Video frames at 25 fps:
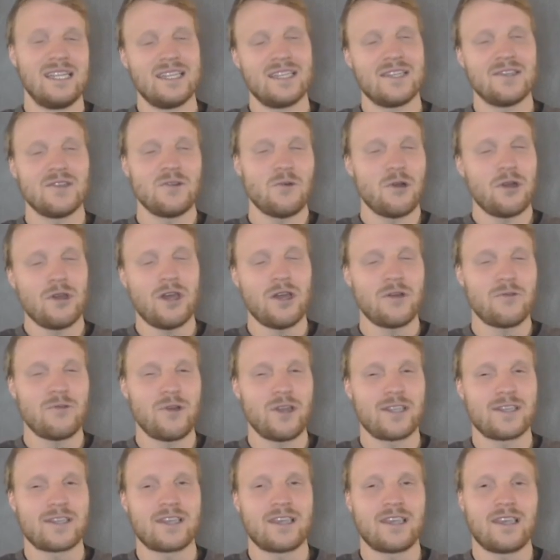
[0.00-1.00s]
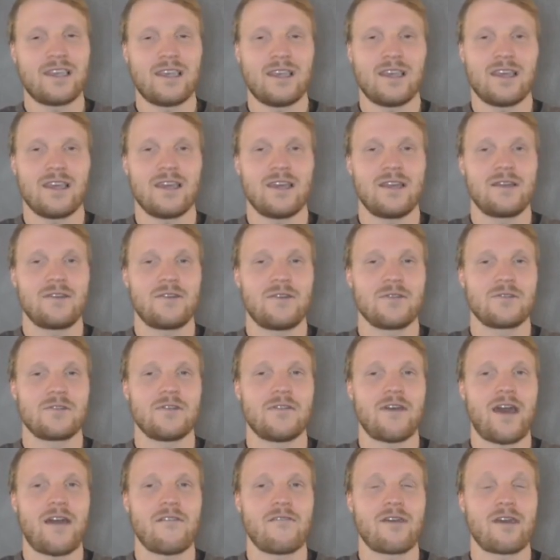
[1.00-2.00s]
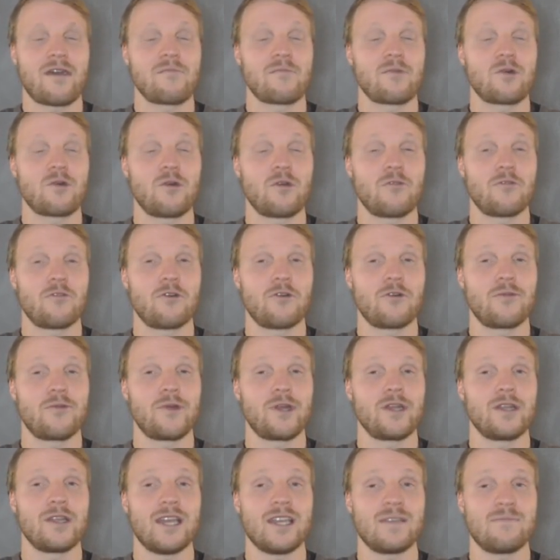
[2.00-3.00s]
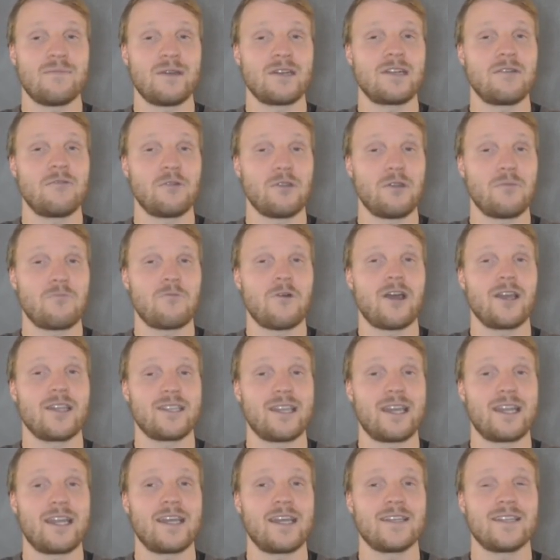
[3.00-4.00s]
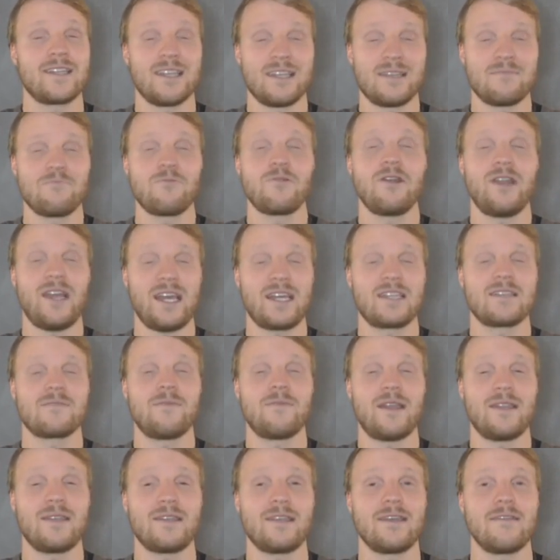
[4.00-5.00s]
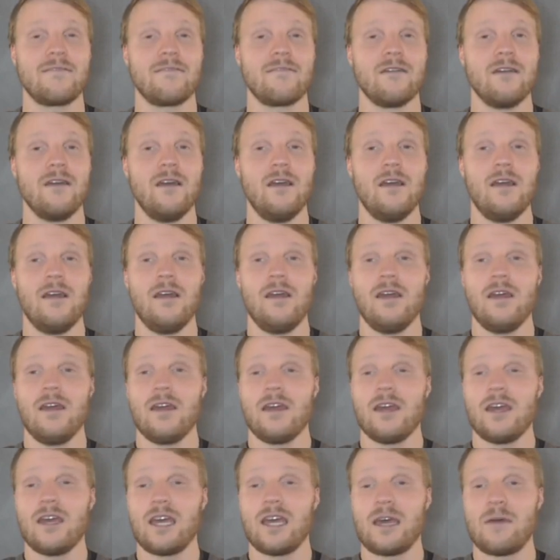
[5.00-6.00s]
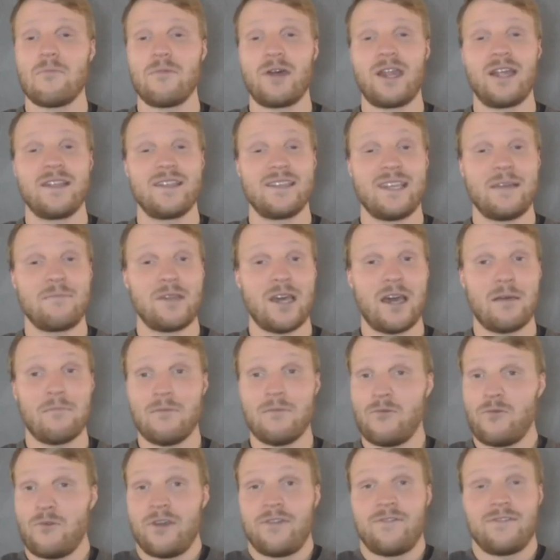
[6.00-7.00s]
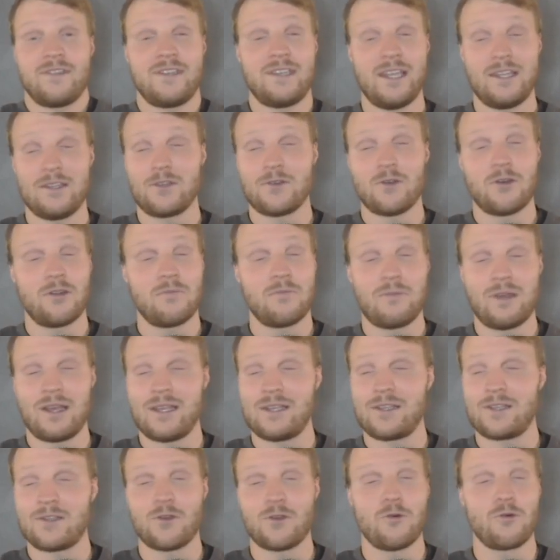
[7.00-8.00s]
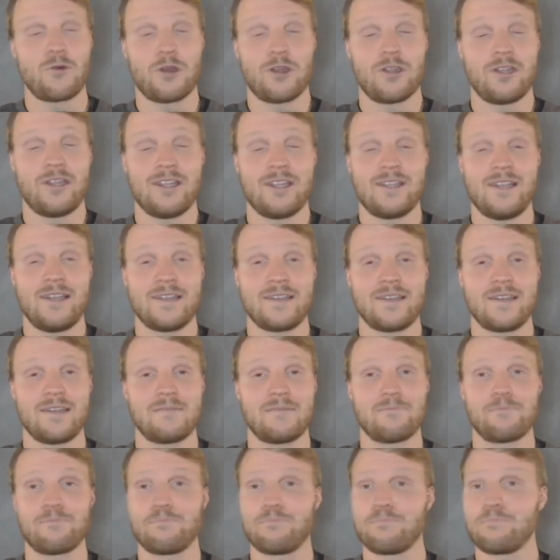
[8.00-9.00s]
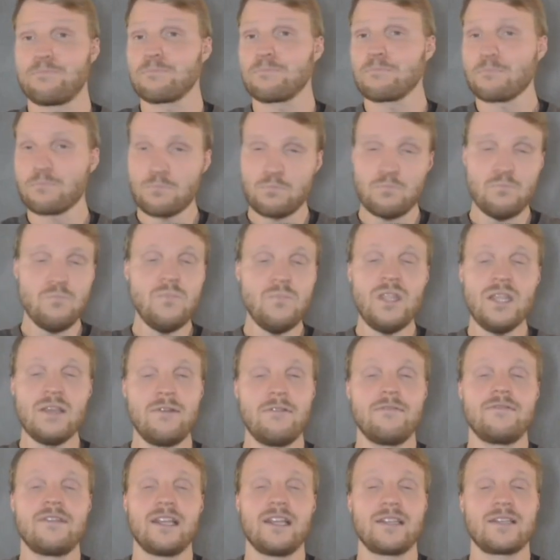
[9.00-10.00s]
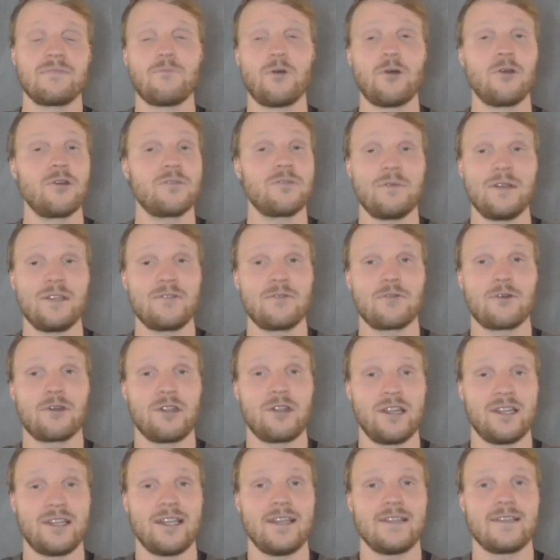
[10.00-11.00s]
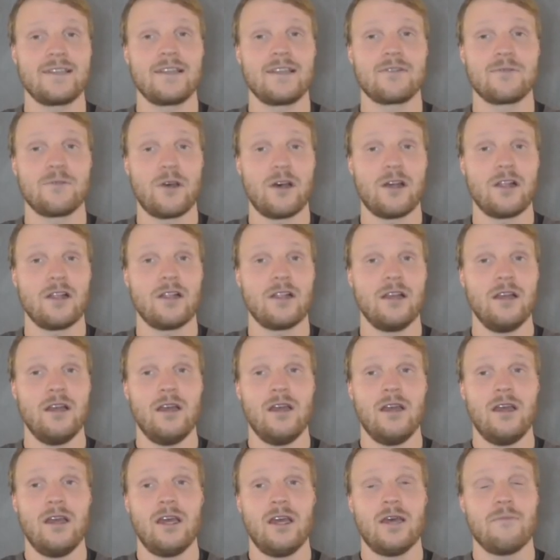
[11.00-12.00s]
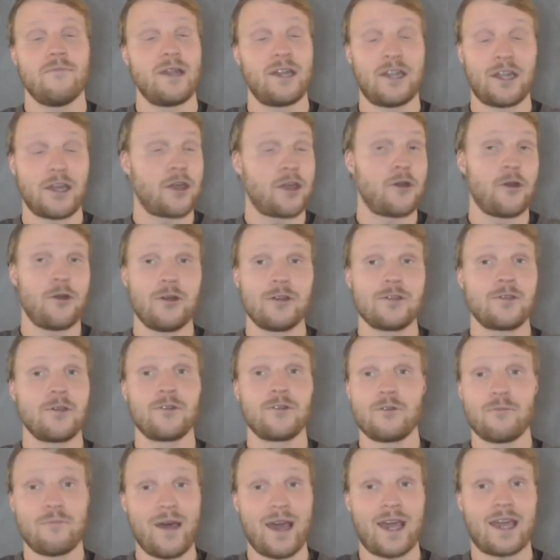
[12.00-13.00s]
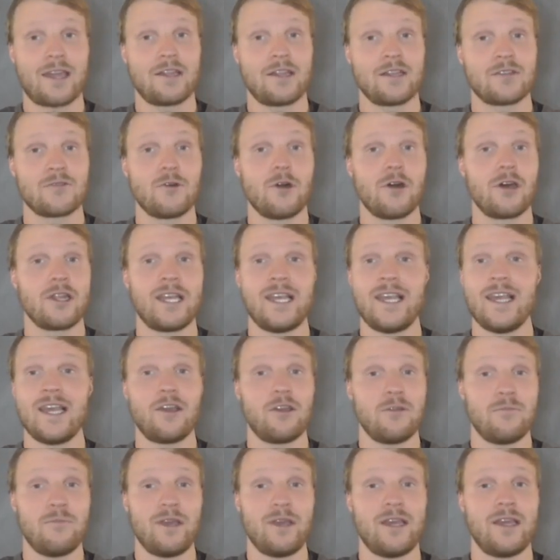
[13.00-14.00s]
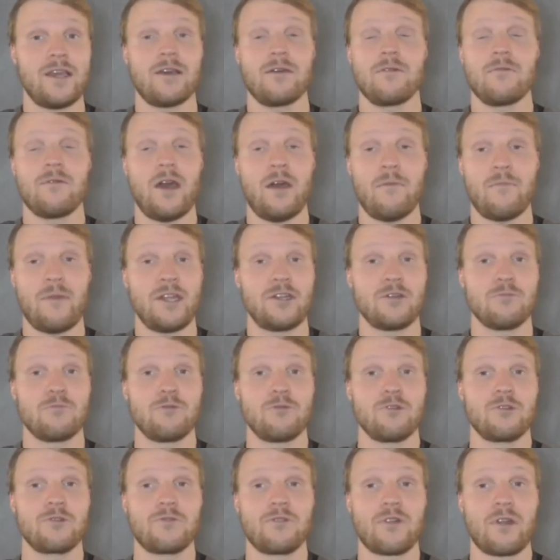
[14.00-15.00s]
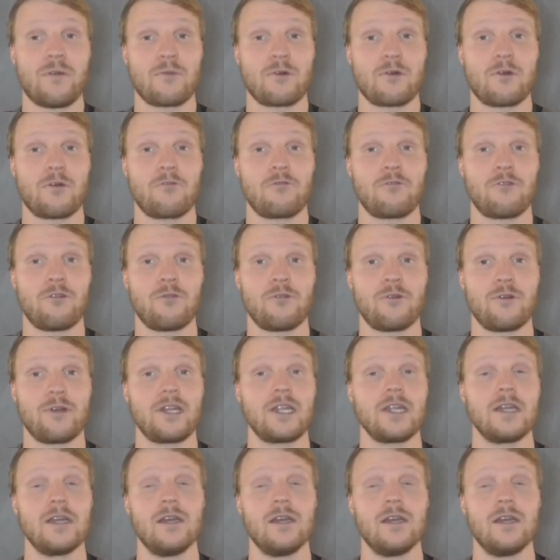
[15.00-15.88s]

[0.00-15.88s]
a risk in terms of having him going forward, especially for the price that he is. He's pretty expensive. But at the same time, we've seen Son be so good this season. We've seen Spurs be so good this season as well. Bentancur is also back in the squad. He could be a major boost for them going forward